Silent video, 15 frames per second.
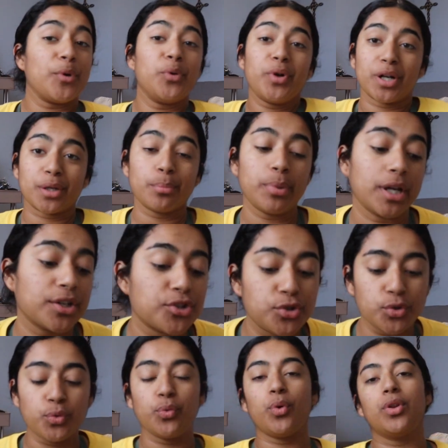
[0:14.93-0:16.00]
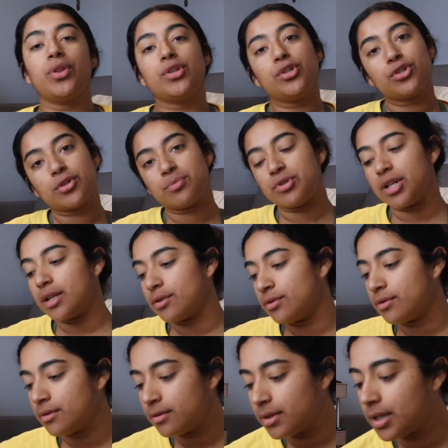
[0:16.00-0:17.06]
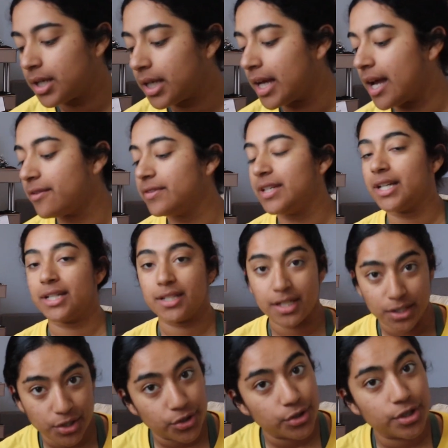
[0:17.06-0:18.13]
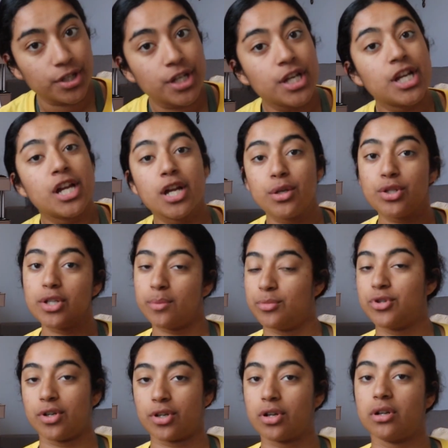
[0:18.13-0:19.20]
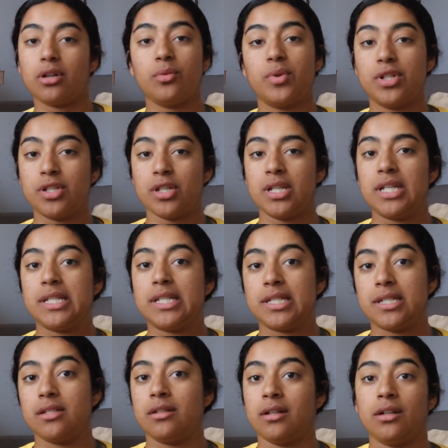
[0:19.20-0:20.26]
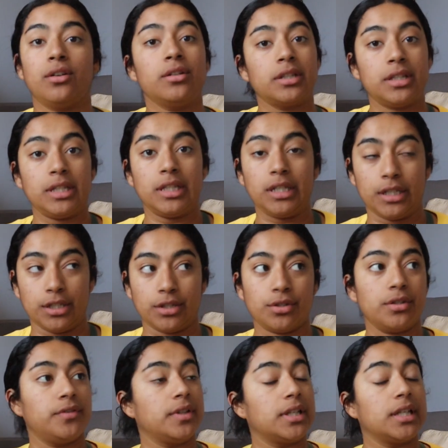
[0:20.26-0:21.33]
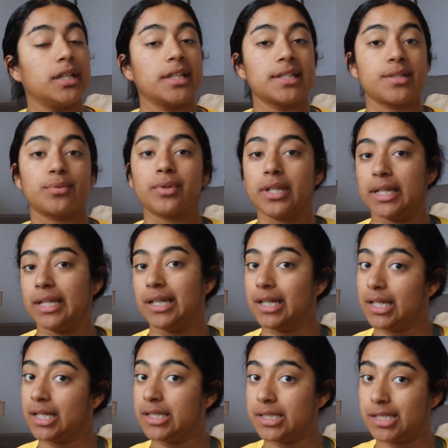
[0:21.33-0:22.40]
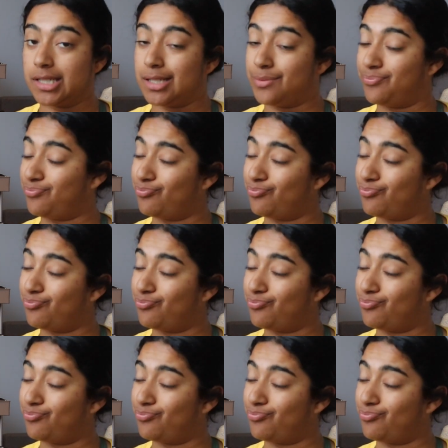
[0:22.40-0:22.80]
Welcome back to the YouTube channel. I have yet another Gymshark haul, which is not all here, if you can guess what I got.